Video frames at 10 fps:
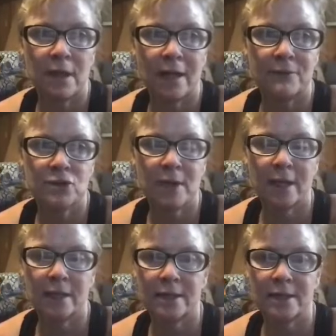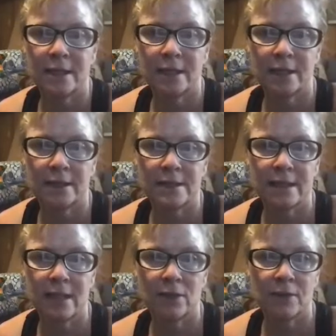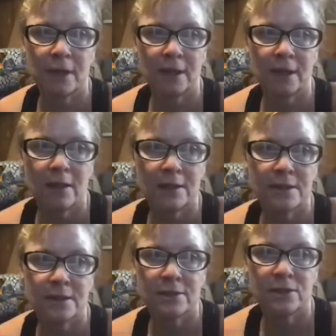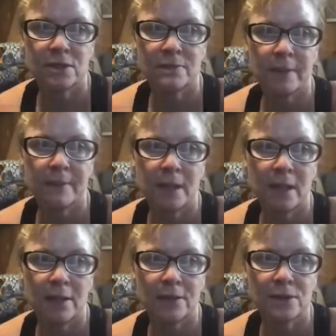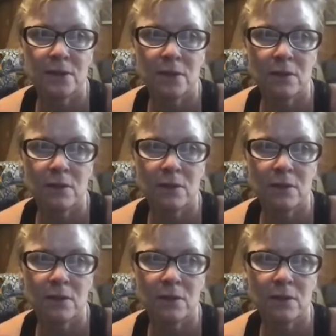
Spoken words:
I'm trying not to get on the scale right now because it'll just bum me out. So.